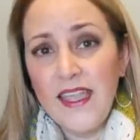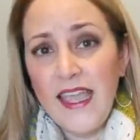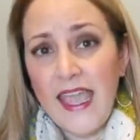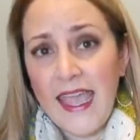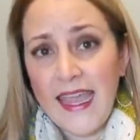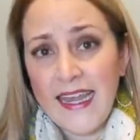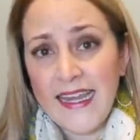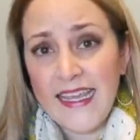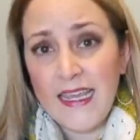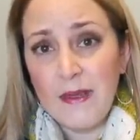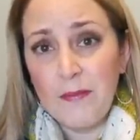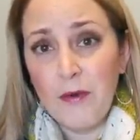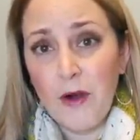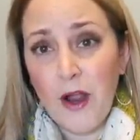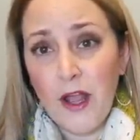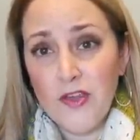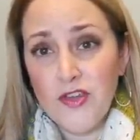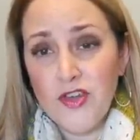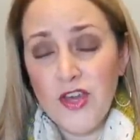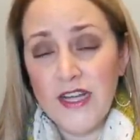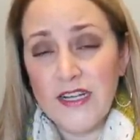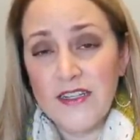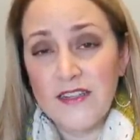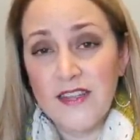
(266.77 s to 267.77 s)
any
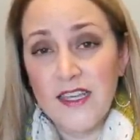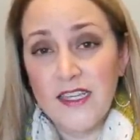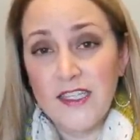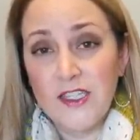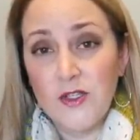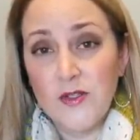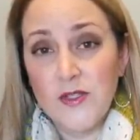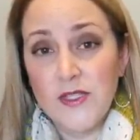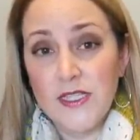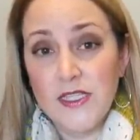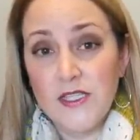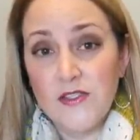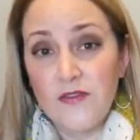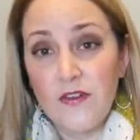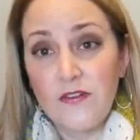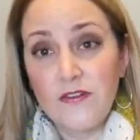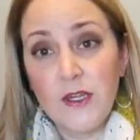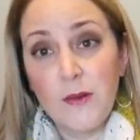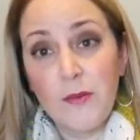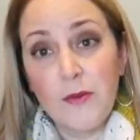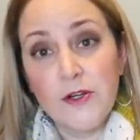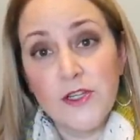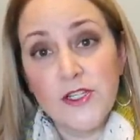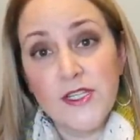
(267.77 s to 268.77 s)
project that uses
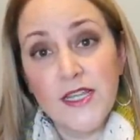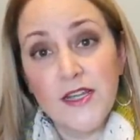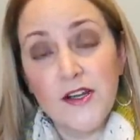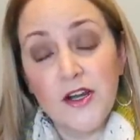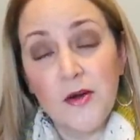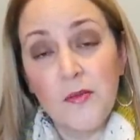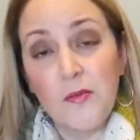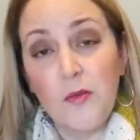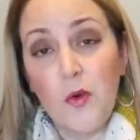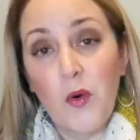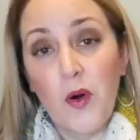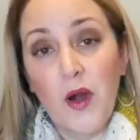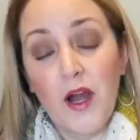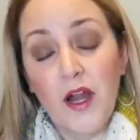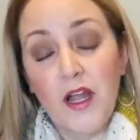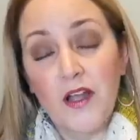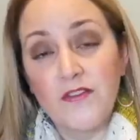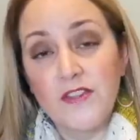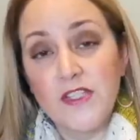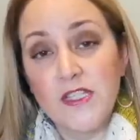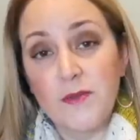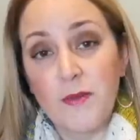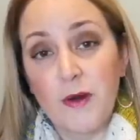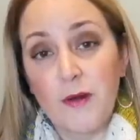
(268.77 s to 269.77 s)
50% or more
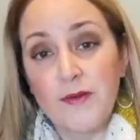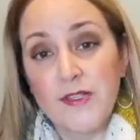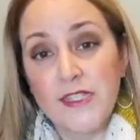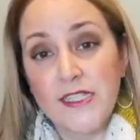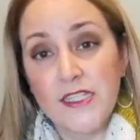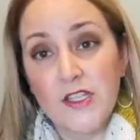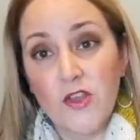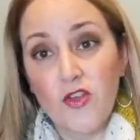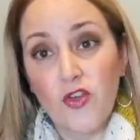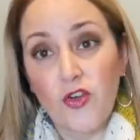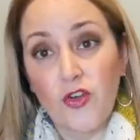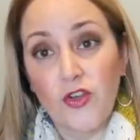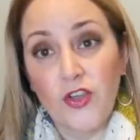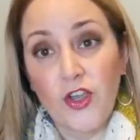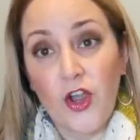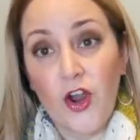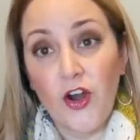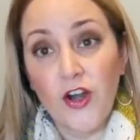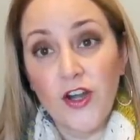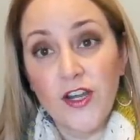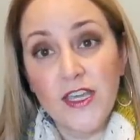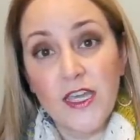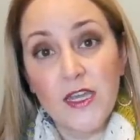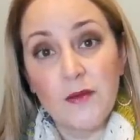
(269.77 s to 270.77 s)
of Suburban Stitcher
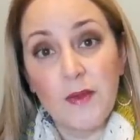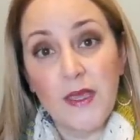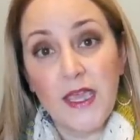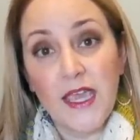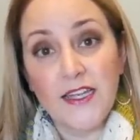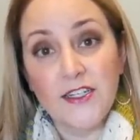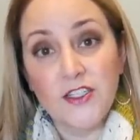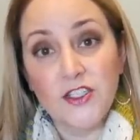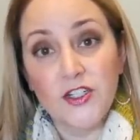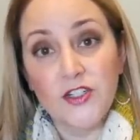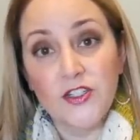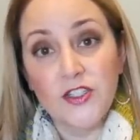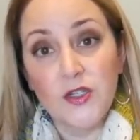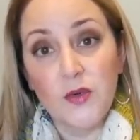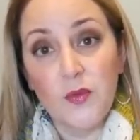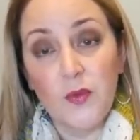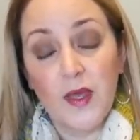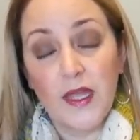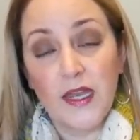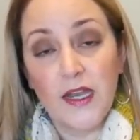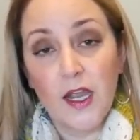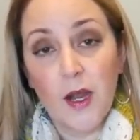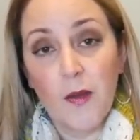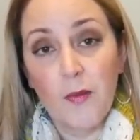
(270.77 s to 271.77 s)
yarn can be entered to
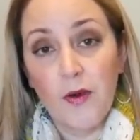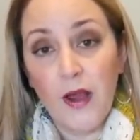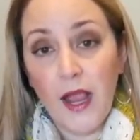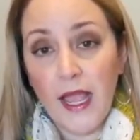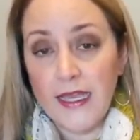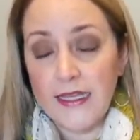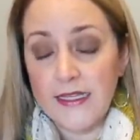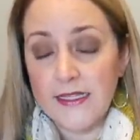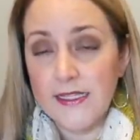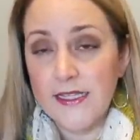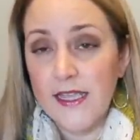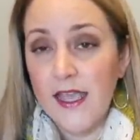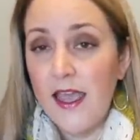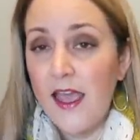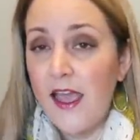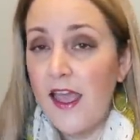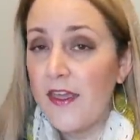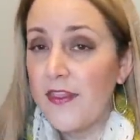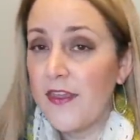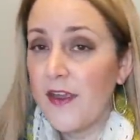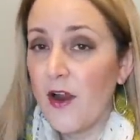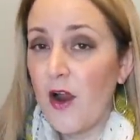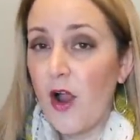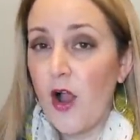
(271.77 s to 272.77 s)
win a prize.
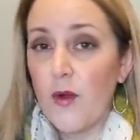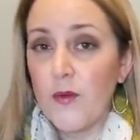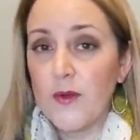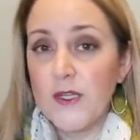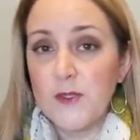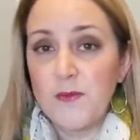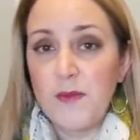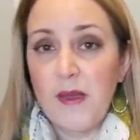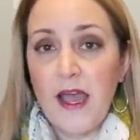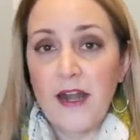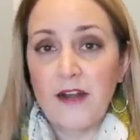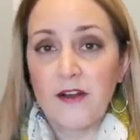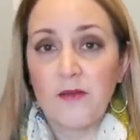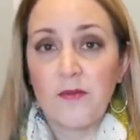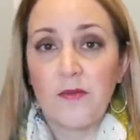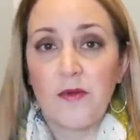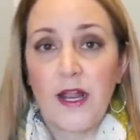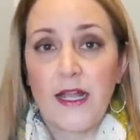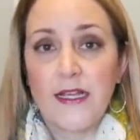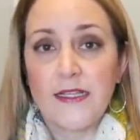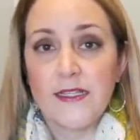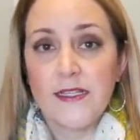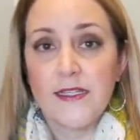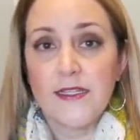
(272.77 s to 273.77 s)
They are always pattern
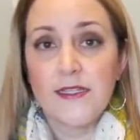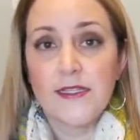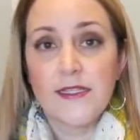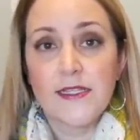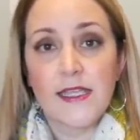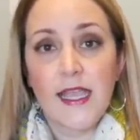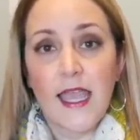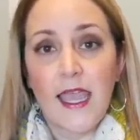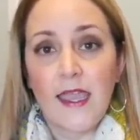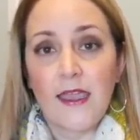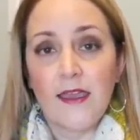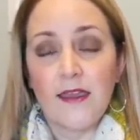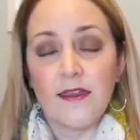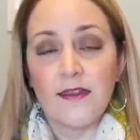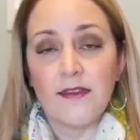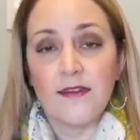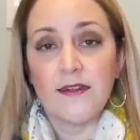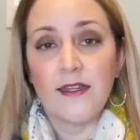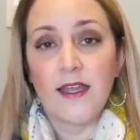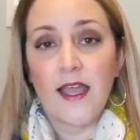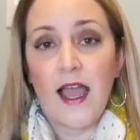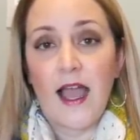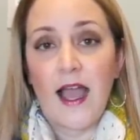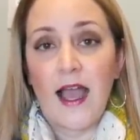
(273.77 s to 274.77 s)
prizes,
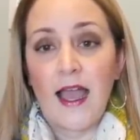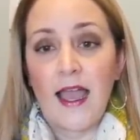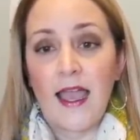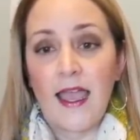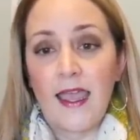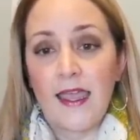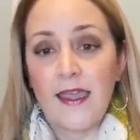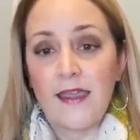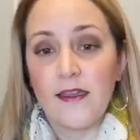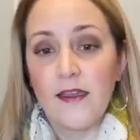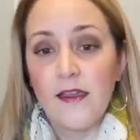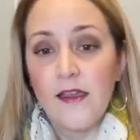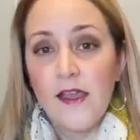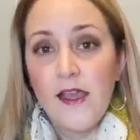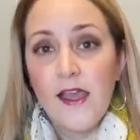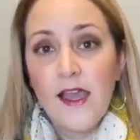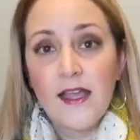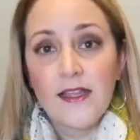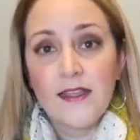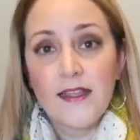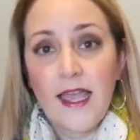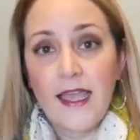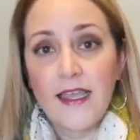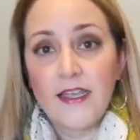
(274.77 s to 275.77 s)
and I
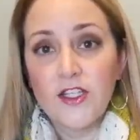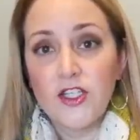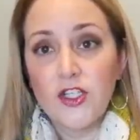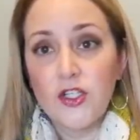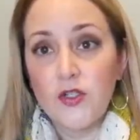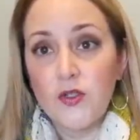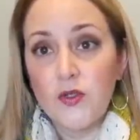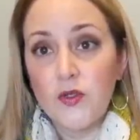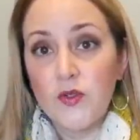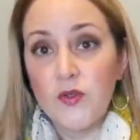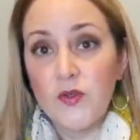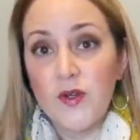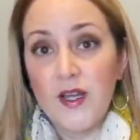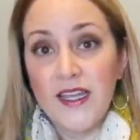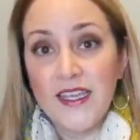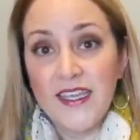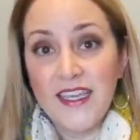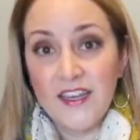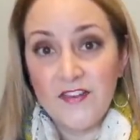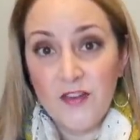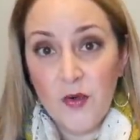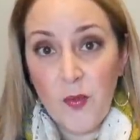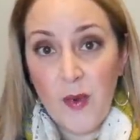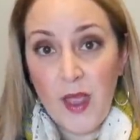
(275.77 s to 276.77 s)
like to
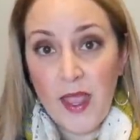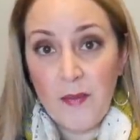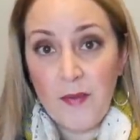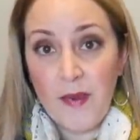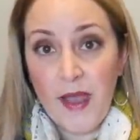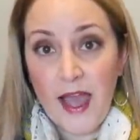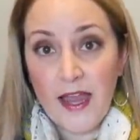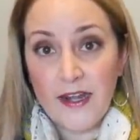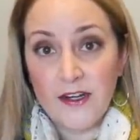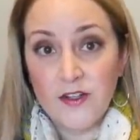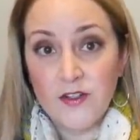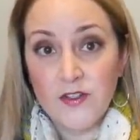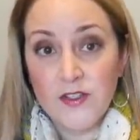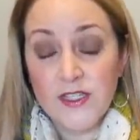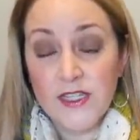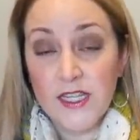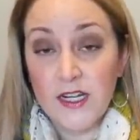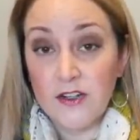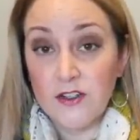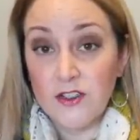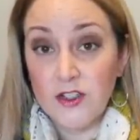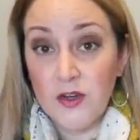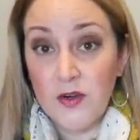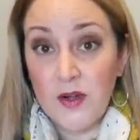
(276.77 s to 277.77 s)
give away patterns
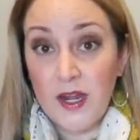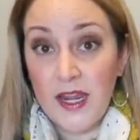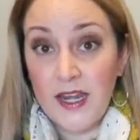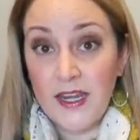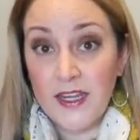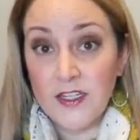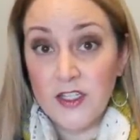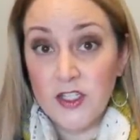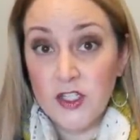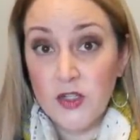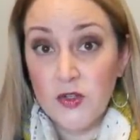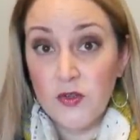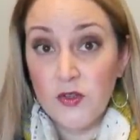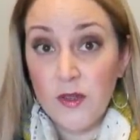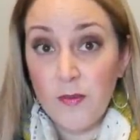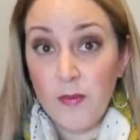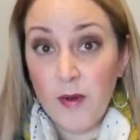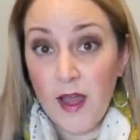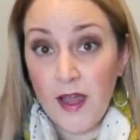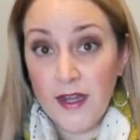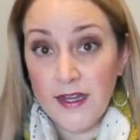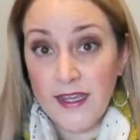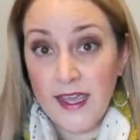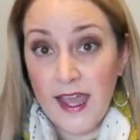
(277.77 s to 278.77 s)
that are donated to the
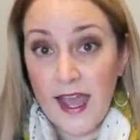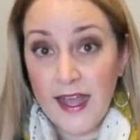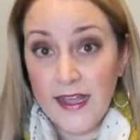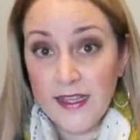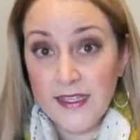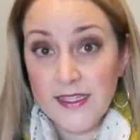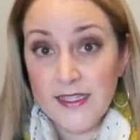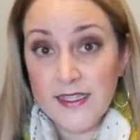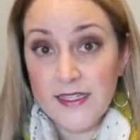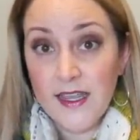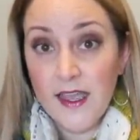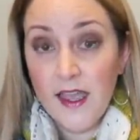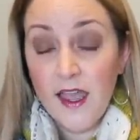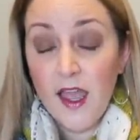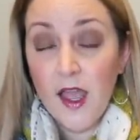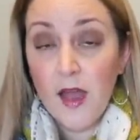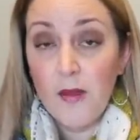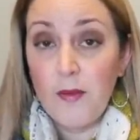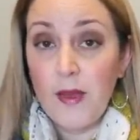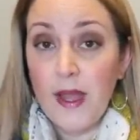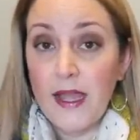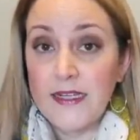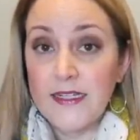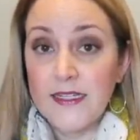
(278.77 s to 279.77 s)
podcast
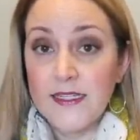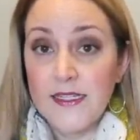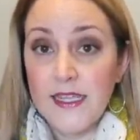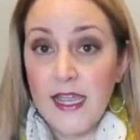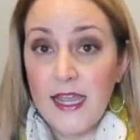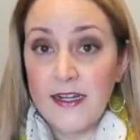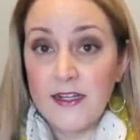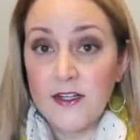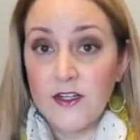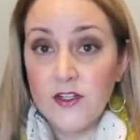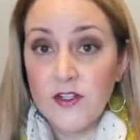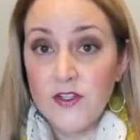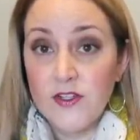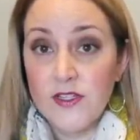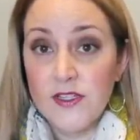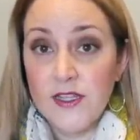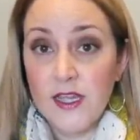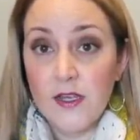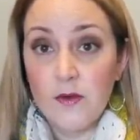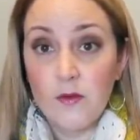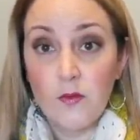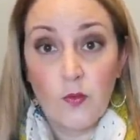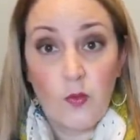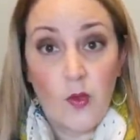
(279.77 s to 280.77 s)
by designers
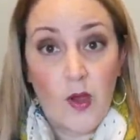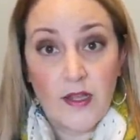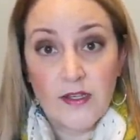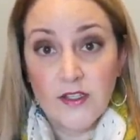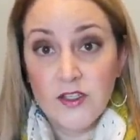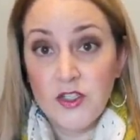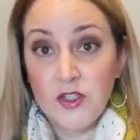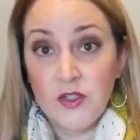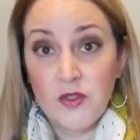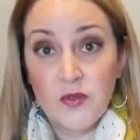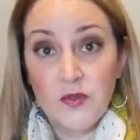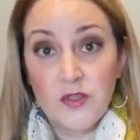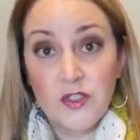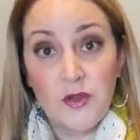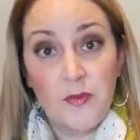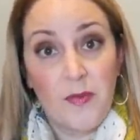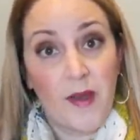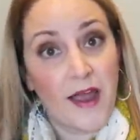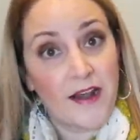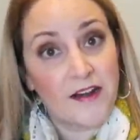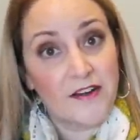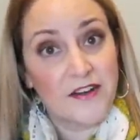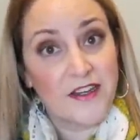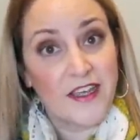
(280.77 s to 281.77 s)
that want to do
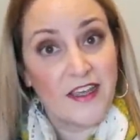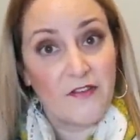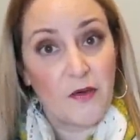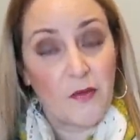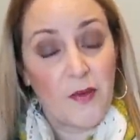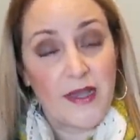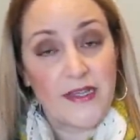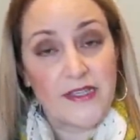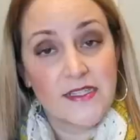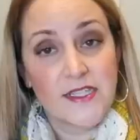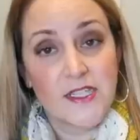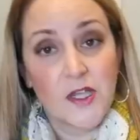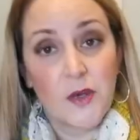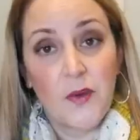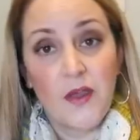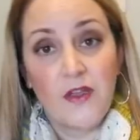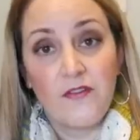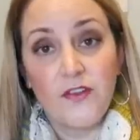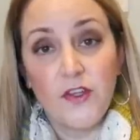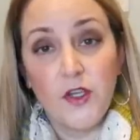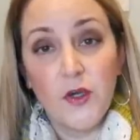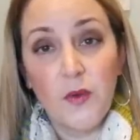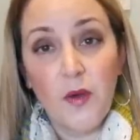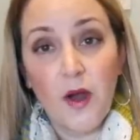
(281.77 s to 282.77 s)
pattern giveaways. So
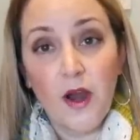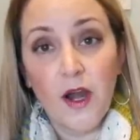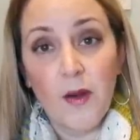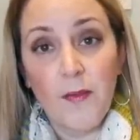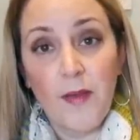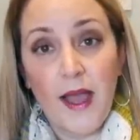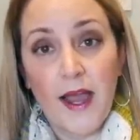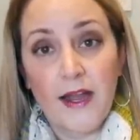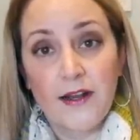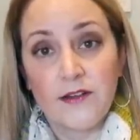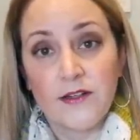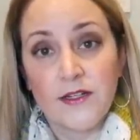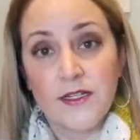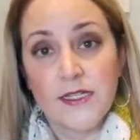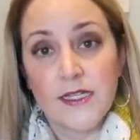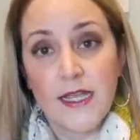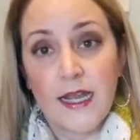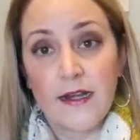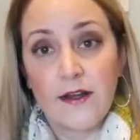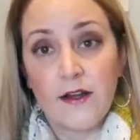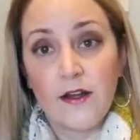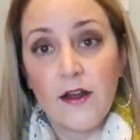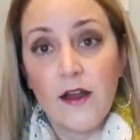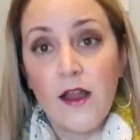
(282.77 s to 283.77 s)
if you are a pattern
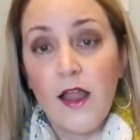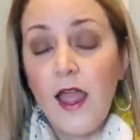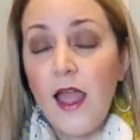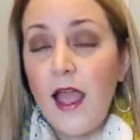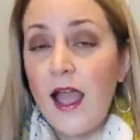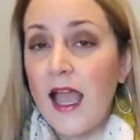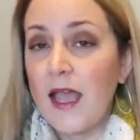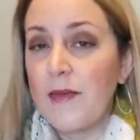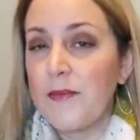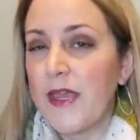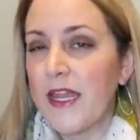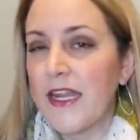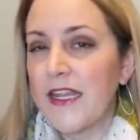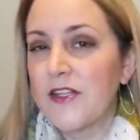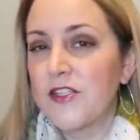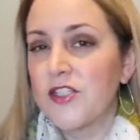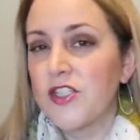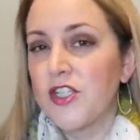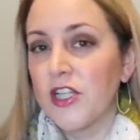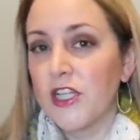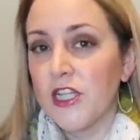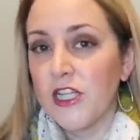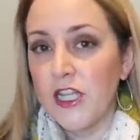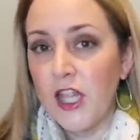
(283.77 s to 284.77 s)
designer, I'm
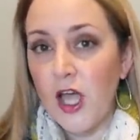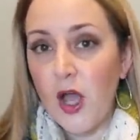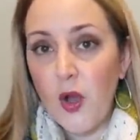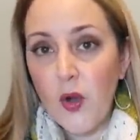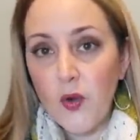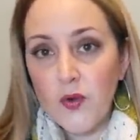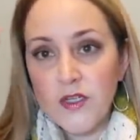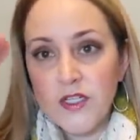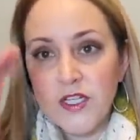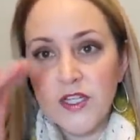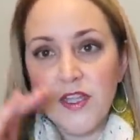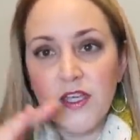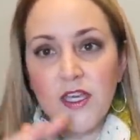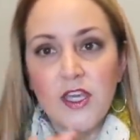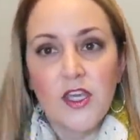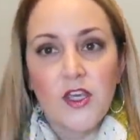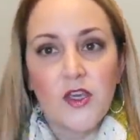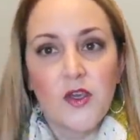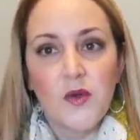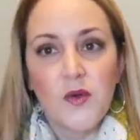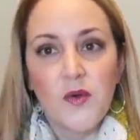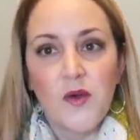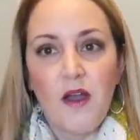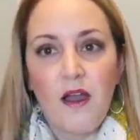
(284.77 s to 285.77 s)
getting low to the
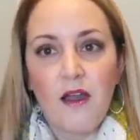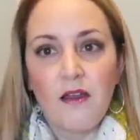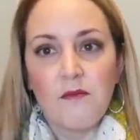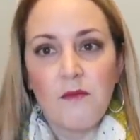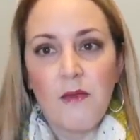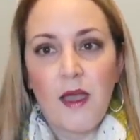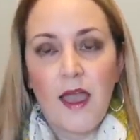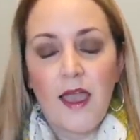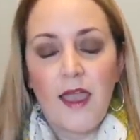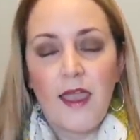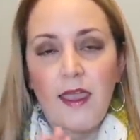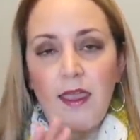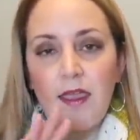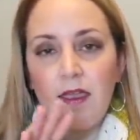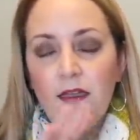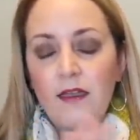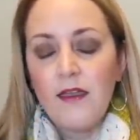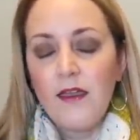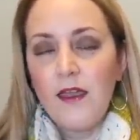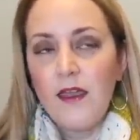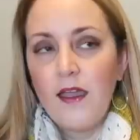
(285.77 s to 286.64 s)
queue on my